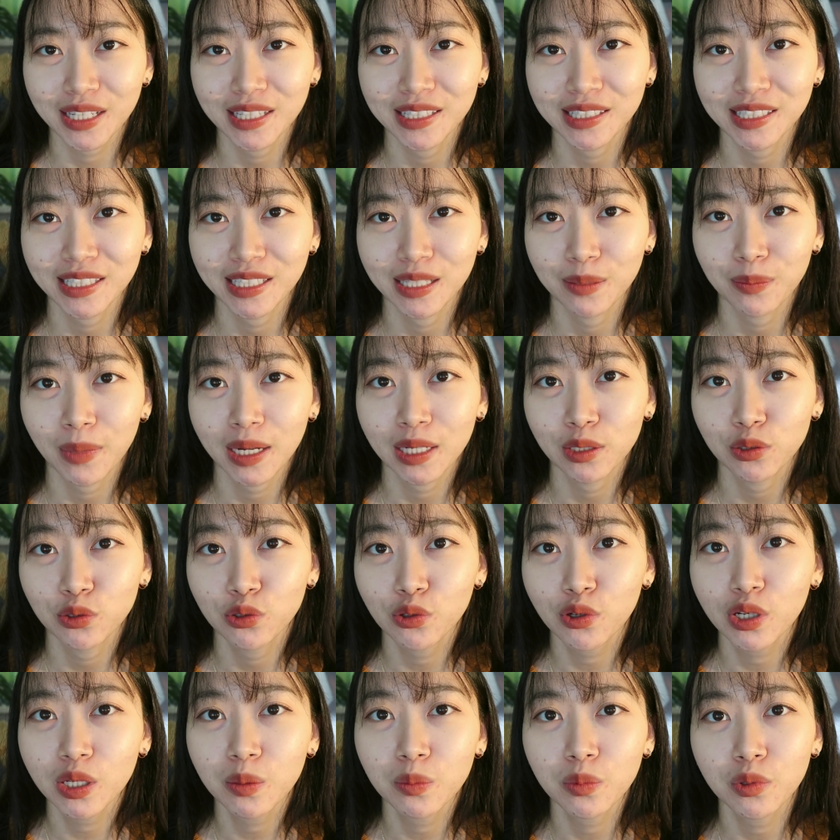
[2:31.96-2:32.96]
can see, my
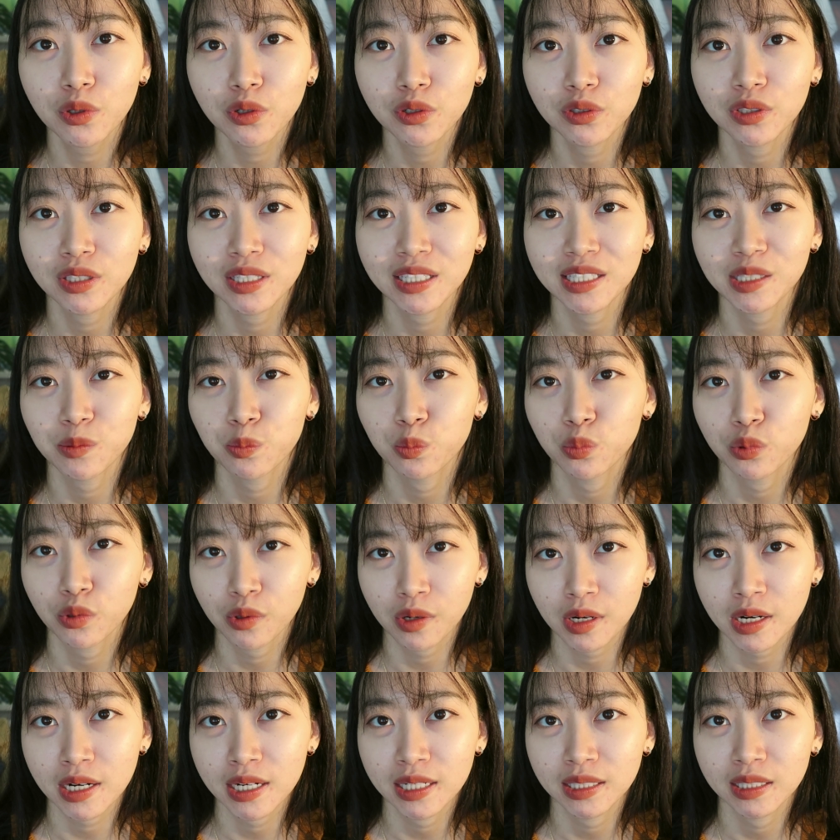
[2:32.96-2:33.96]
drawing mood is
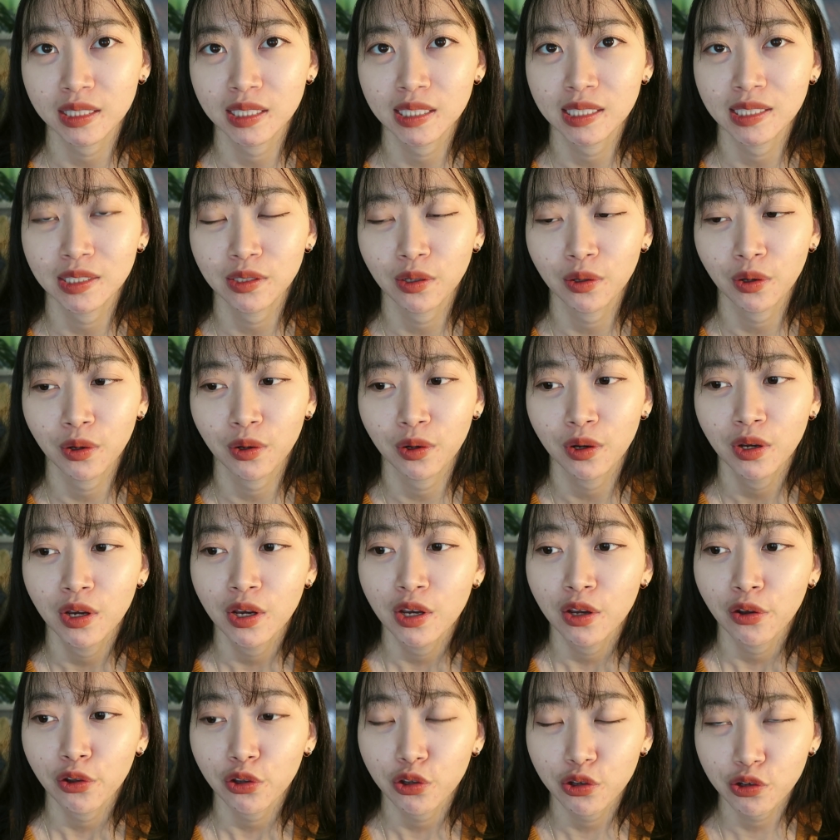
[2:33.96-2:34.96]
bright, so
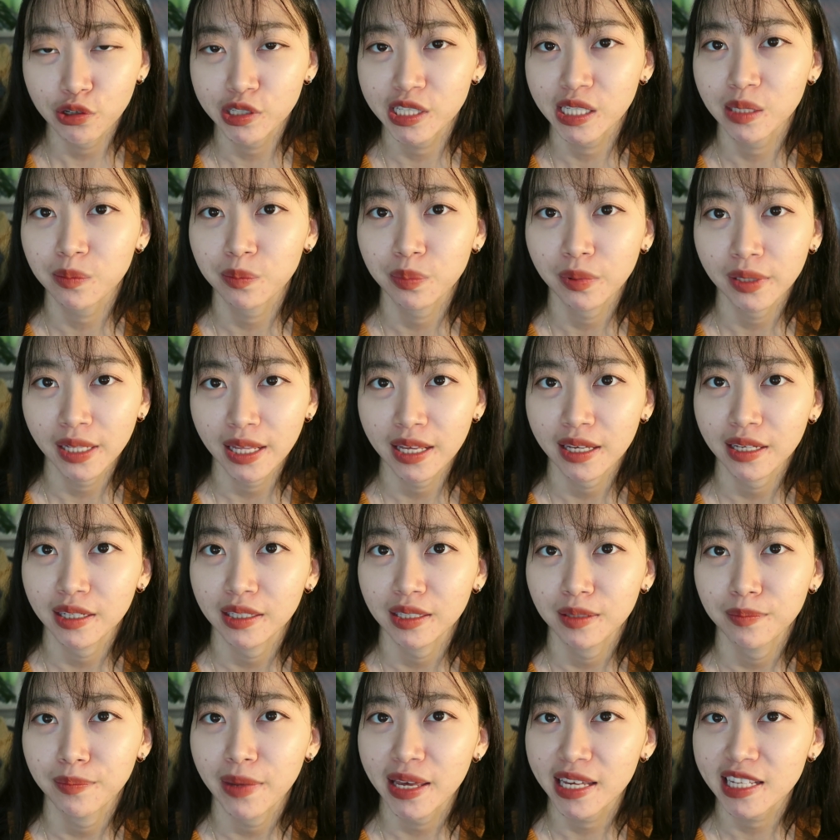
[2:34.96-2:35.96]
using
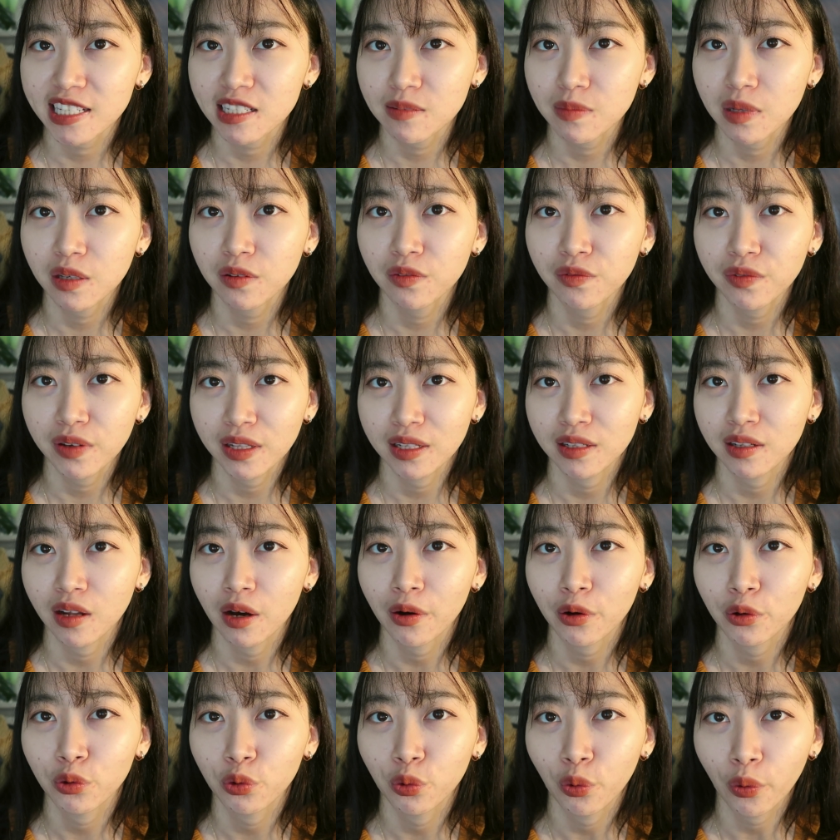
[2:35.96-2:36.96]
black makes me feel
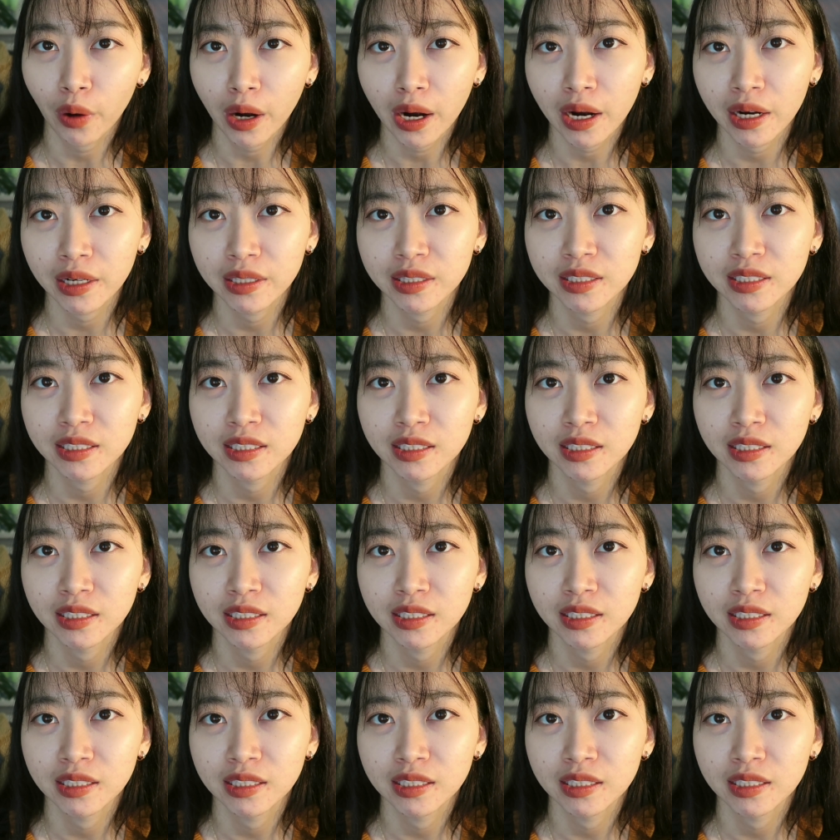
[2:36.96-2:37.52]
awkward.